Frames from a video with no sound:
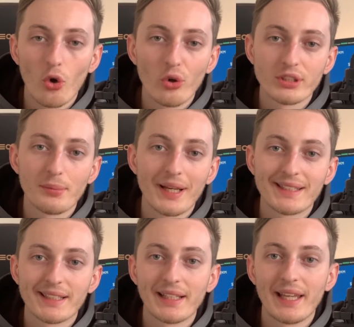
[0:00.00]

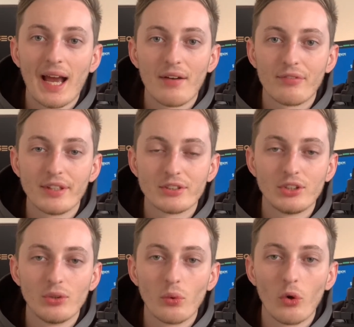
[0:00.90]
automatically have this
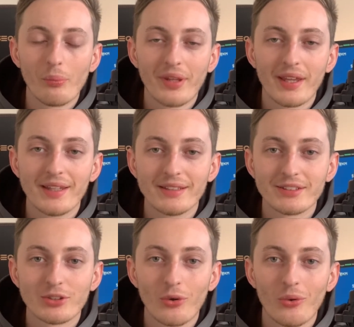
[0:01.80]
new update
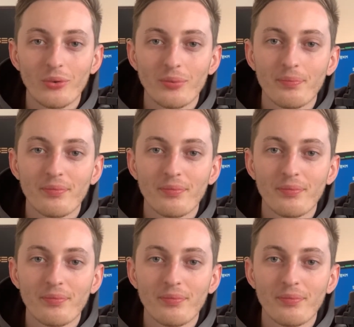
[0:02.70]
installed.